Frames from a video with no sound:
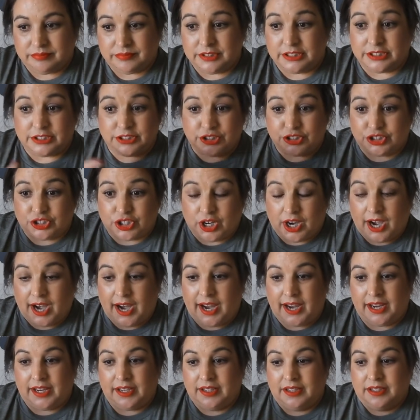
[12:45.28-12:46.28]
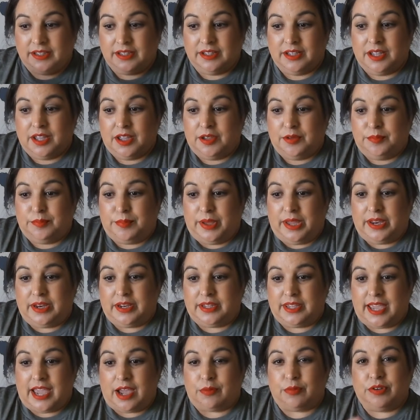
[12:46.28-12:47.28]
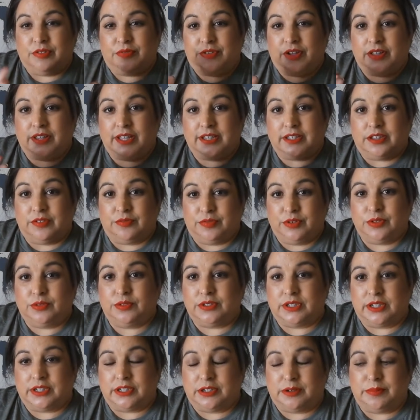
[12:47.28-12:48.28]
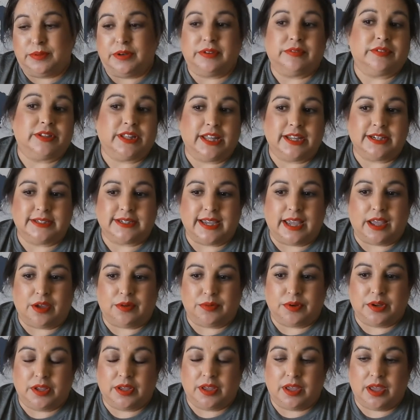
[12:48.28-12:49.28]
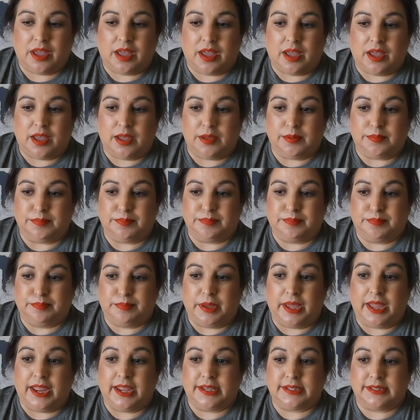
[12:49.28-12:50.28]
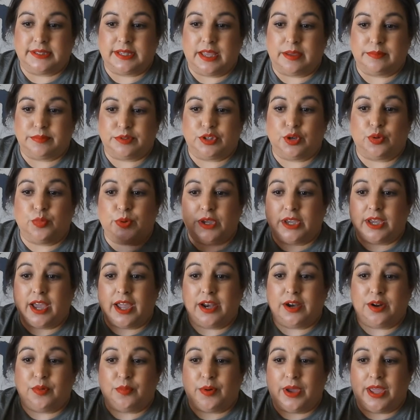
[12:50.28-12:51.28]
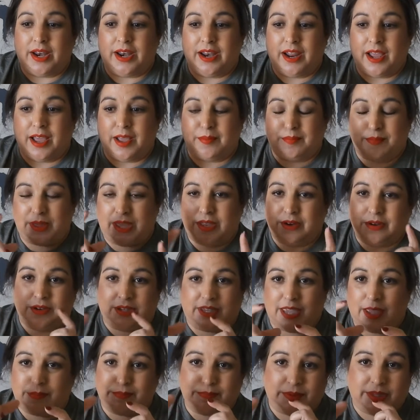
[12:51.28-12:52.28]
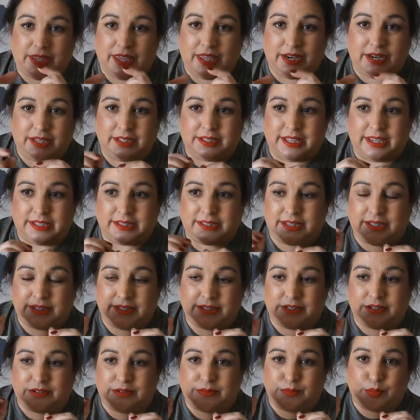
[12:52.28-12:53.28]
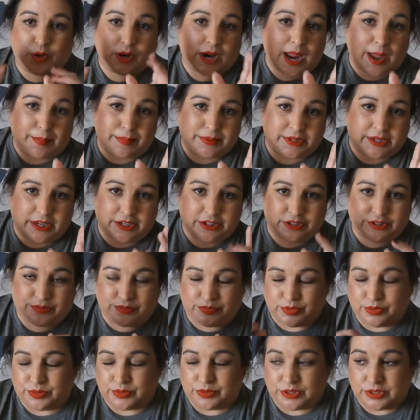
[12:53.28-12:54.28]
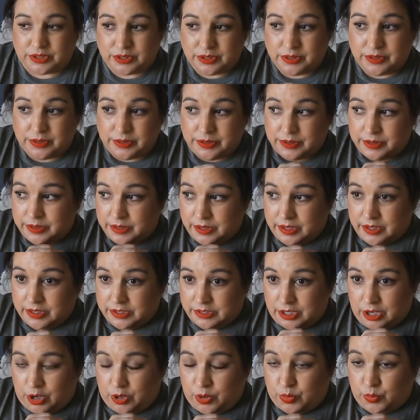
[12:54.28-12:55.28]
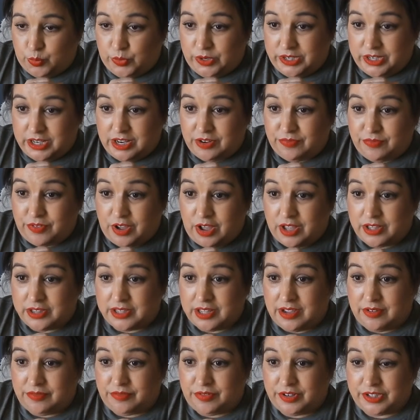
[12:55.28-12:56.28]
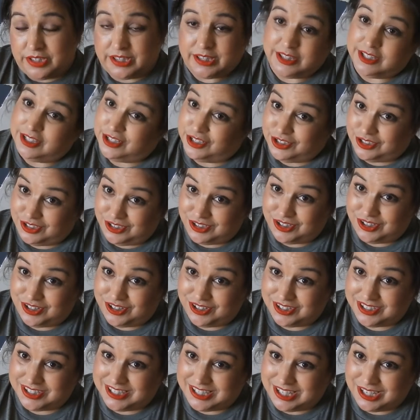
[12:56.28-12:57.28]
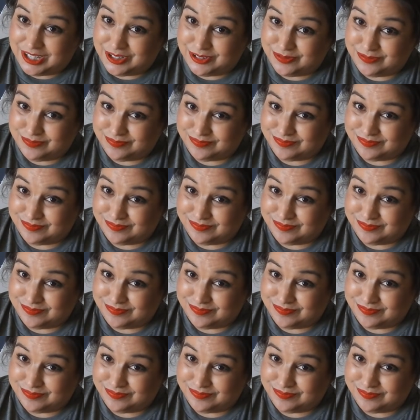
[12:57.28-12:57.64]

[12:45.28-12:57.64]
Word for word: this is great. But yeah, we felt like the food was a little bit of a letdown. Um, but except, so we kind of went up and kept getting like the little more appetizer foods. So we did fall in love with the desserts.